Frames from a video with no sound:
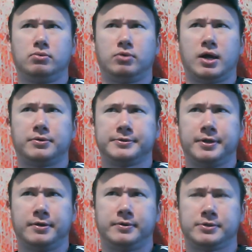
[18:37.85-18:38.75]
when I was
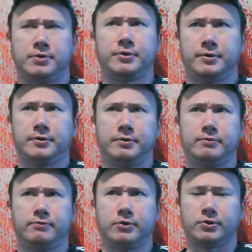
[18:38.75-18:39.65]
in Arizona
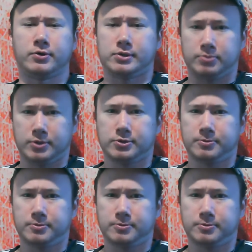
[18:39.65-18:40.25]
for Christmas.